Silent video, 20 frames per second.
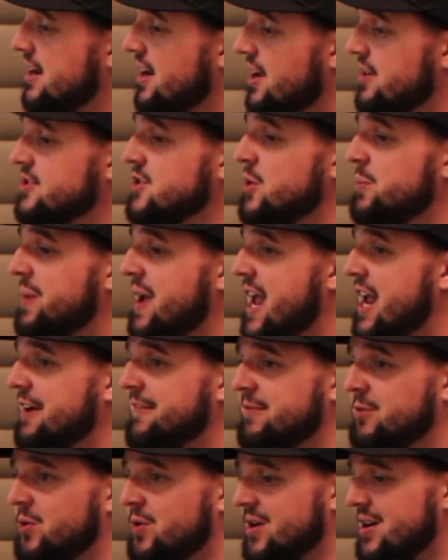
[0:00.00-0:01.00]
and then also
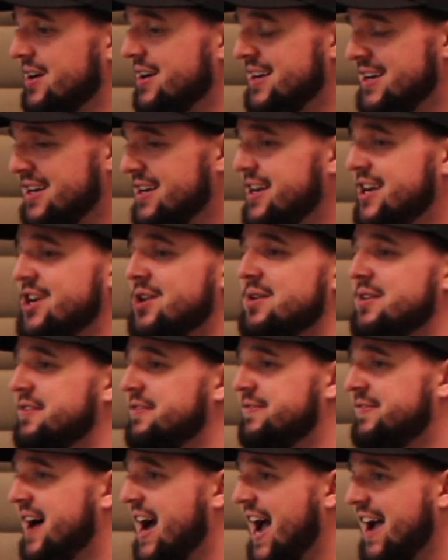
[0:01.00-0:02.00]
paying for the
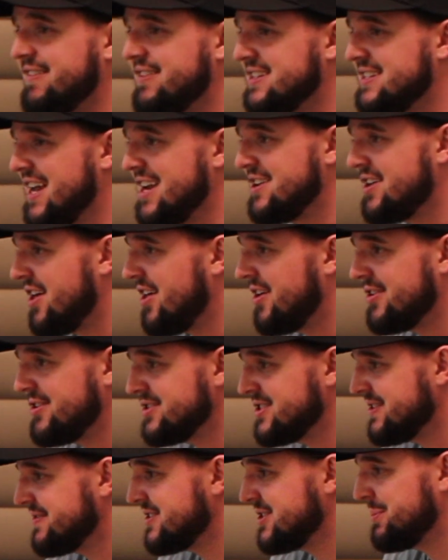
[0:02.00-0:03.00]
$5 to
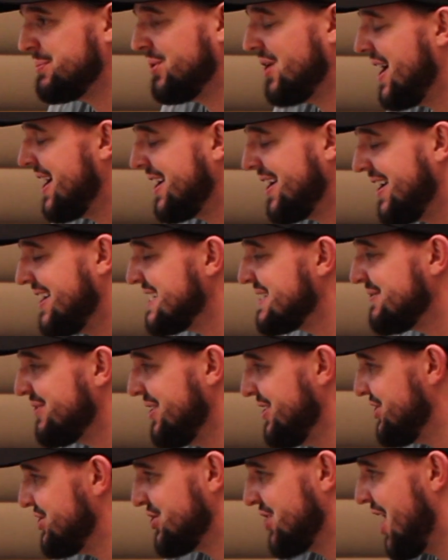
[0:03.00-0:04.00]
$10 of supply
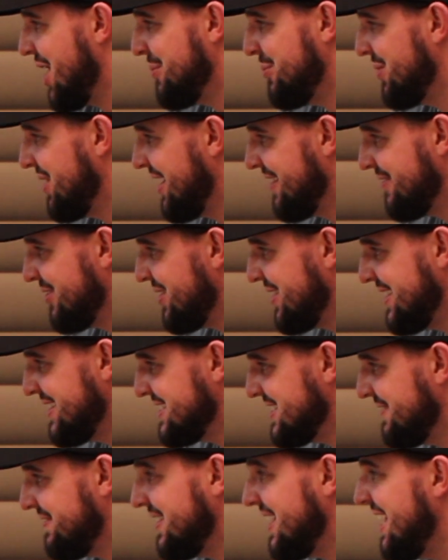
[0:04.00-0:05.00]
costs for each job, whatever
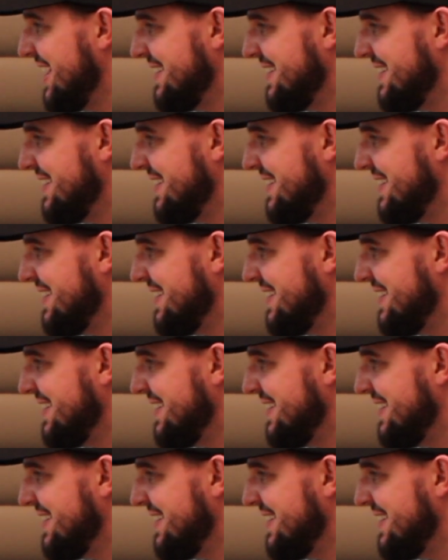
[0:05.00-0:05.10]
it is, if